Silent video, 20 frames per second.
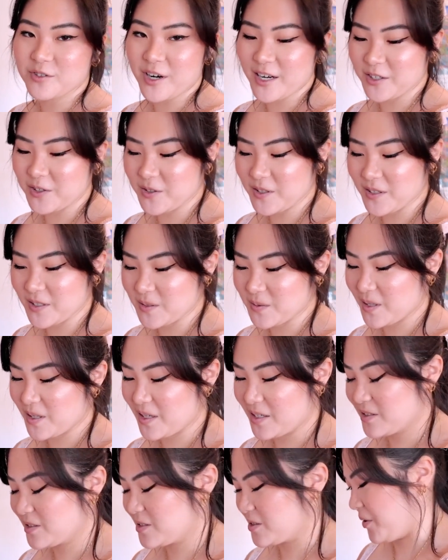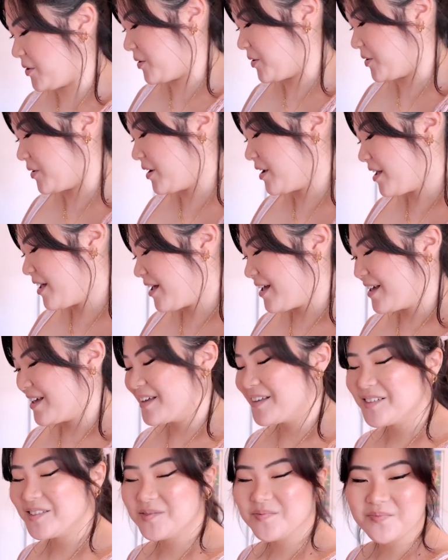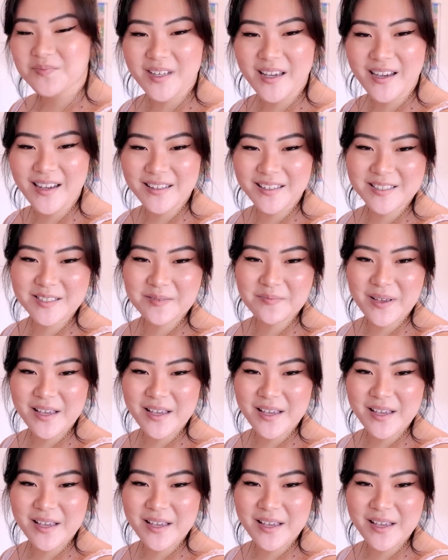trying new things with it. So yeah, let's